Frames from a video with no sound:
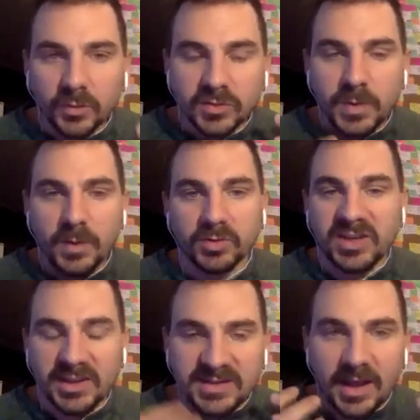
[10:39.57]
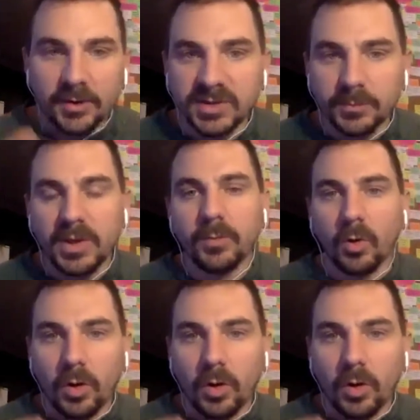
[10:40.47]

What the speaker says: those people, to get talented people